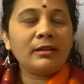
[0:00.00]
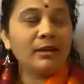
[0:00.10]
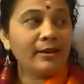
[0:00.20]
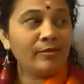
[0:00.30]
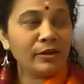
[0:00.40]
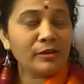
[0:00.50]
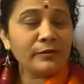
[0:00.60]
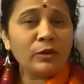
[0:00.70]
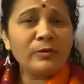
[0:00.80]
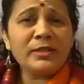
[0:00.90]
in front of
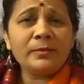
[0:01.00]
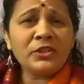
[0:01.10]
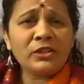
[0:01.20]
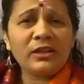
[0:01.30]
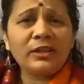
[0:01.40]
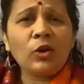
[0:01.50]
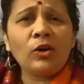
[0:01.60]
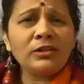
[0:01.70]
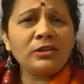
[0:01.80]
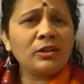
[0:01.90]
Swami's picture in the
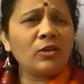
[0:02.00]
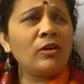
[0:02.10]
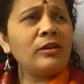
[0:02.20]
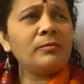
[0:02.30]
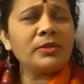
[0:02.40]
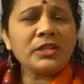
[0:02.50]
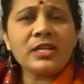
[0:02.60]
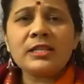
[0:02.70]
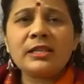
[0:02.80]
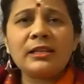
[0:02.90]
altar or in
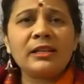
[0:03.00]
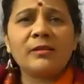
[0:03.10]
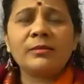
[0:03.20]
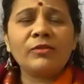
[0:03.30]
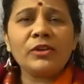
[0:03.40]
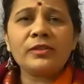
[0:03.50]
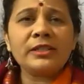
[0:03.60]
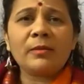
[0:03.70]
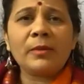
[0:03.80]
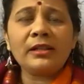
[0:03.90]
Prashantanilem in front of his
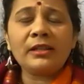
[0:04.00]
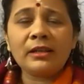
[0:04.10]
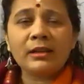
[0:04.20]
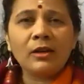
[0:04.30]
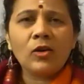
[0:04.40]
samadhi